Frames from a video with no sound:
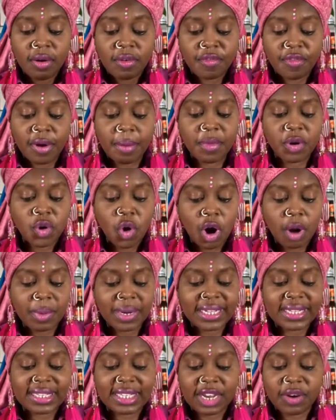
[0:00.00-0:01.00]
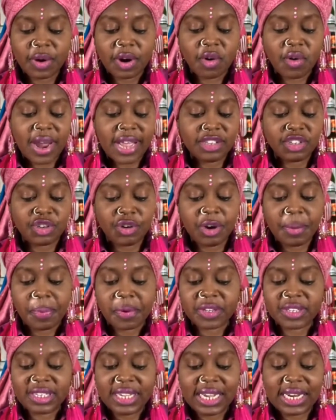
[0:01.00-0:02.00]
from normally secret grand jury
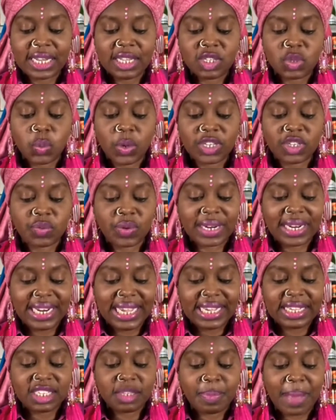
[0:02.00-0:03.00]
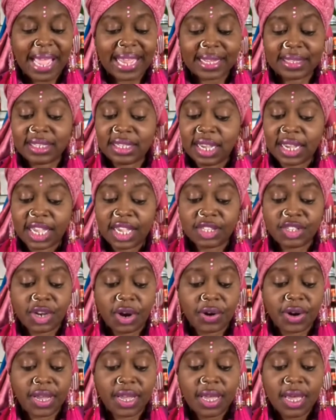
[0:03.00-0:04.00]
proceedings was released by Kentucky
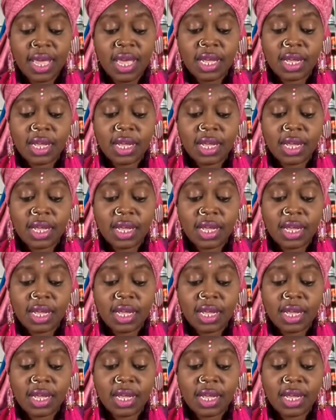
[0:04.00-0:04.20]
Attorney